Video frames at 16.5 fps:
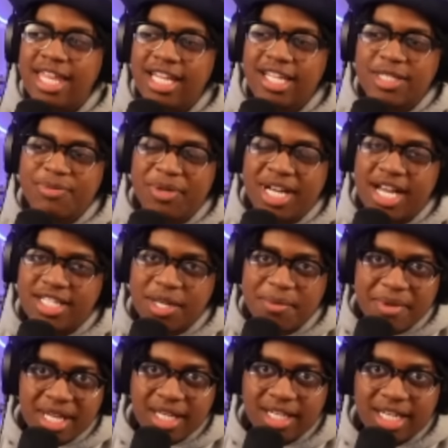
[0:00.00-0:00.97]
it's because of
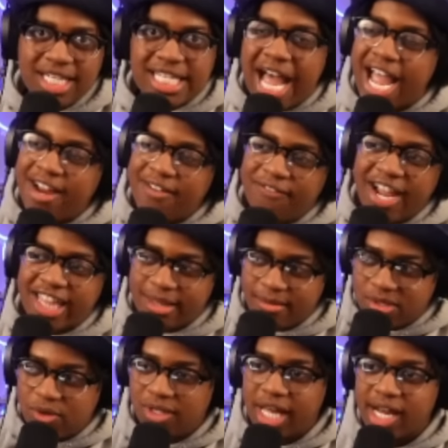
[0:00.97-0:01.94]
me, cause I invite
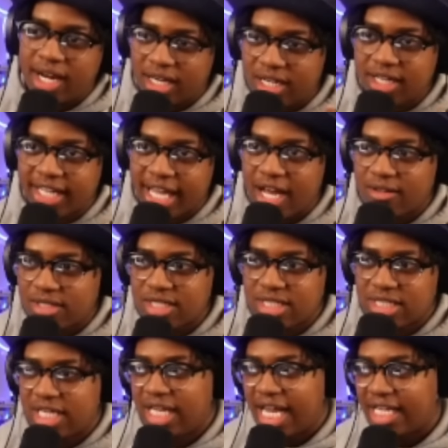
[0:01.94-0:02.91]
them to a lot of cookouts and
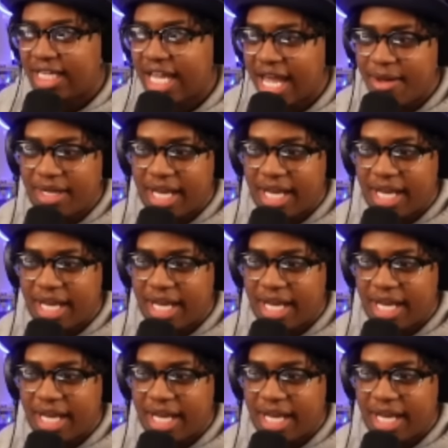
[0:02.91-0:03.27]
shit like that.